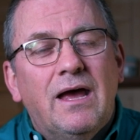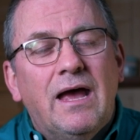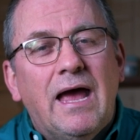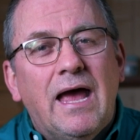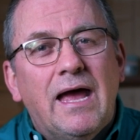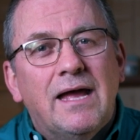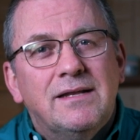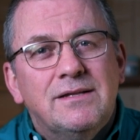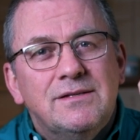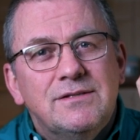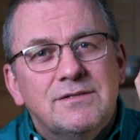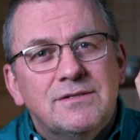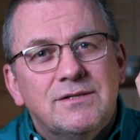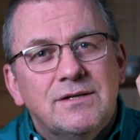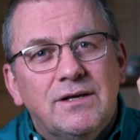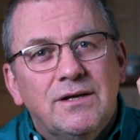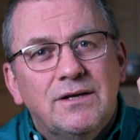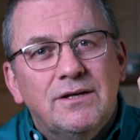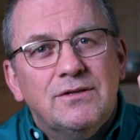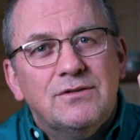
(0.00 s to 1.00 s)
and
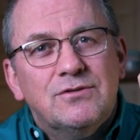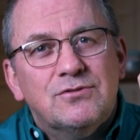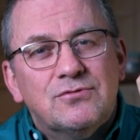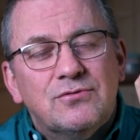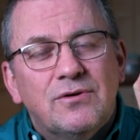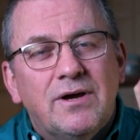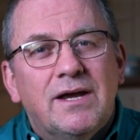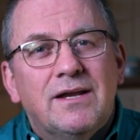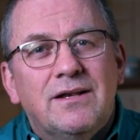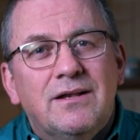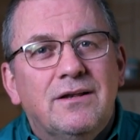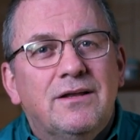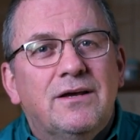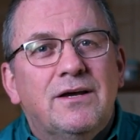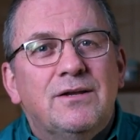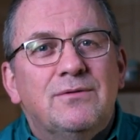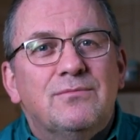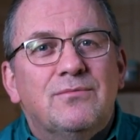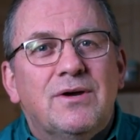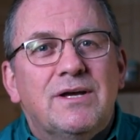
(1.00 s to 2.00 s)
try and
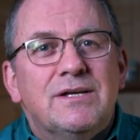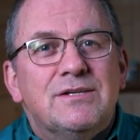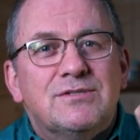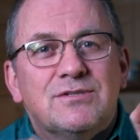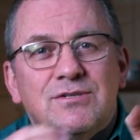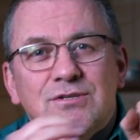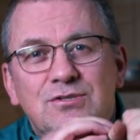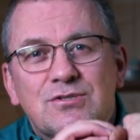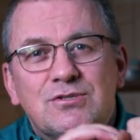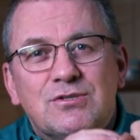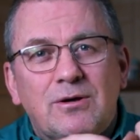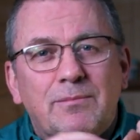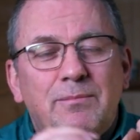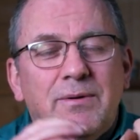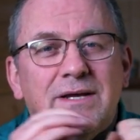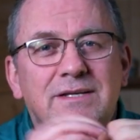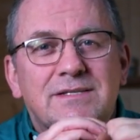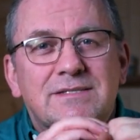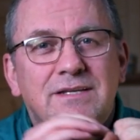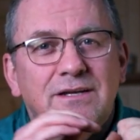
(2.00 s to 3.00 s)
learn ways to stop
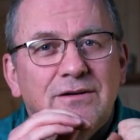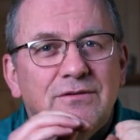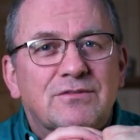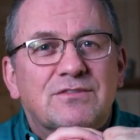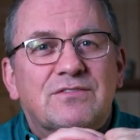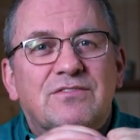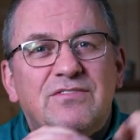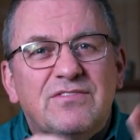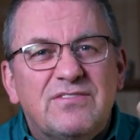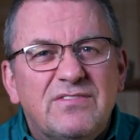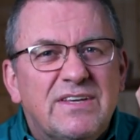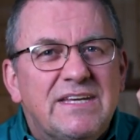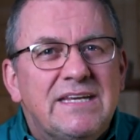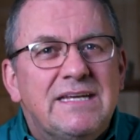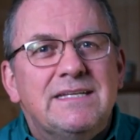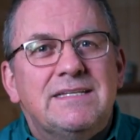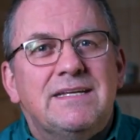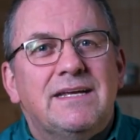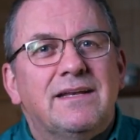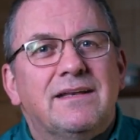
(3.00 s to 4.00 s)
ourselves
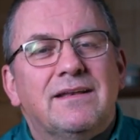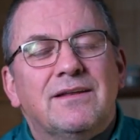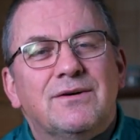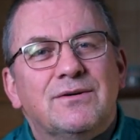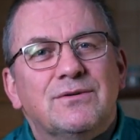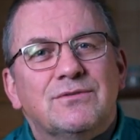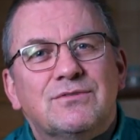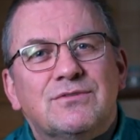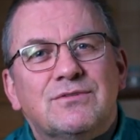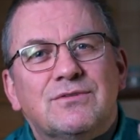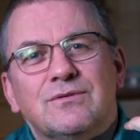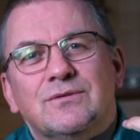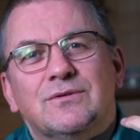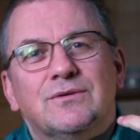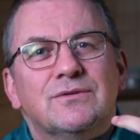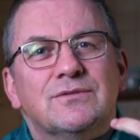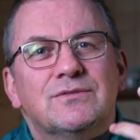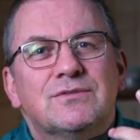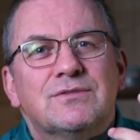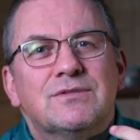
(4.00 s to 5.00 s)
feeding those
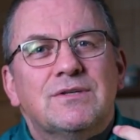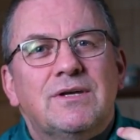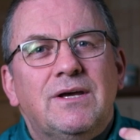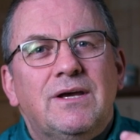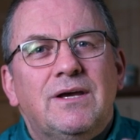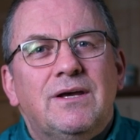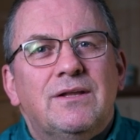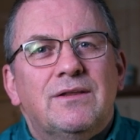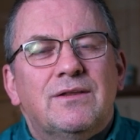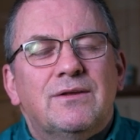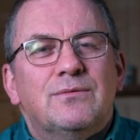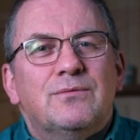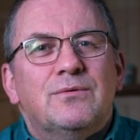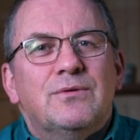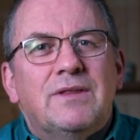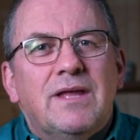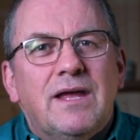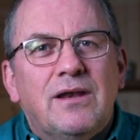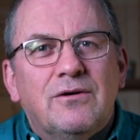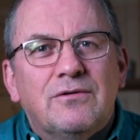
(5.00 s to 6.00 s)
thoughts that
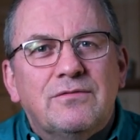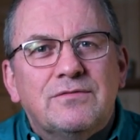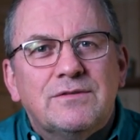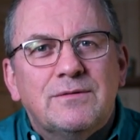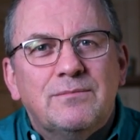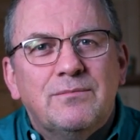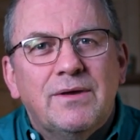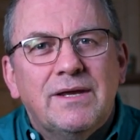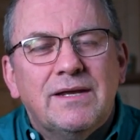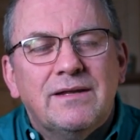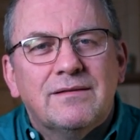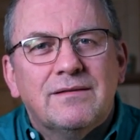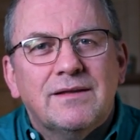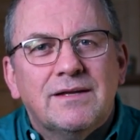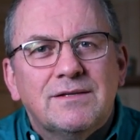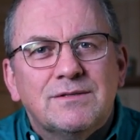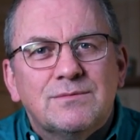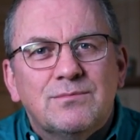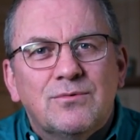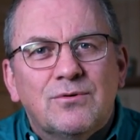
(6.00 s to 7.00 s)
would then often make
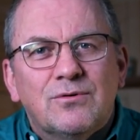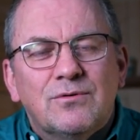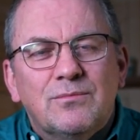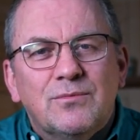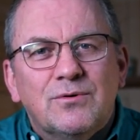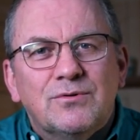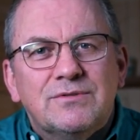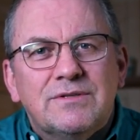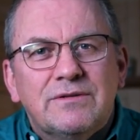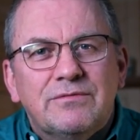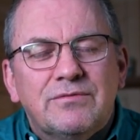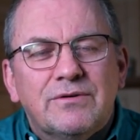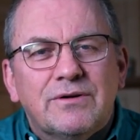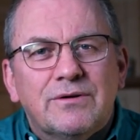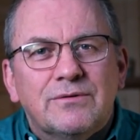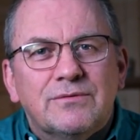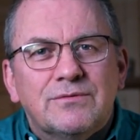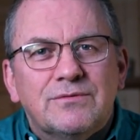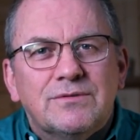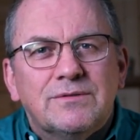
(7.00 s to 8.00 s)
things more and more
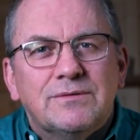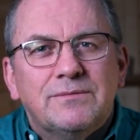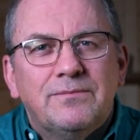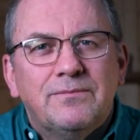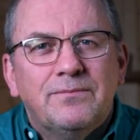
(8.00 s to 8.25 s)
difficult.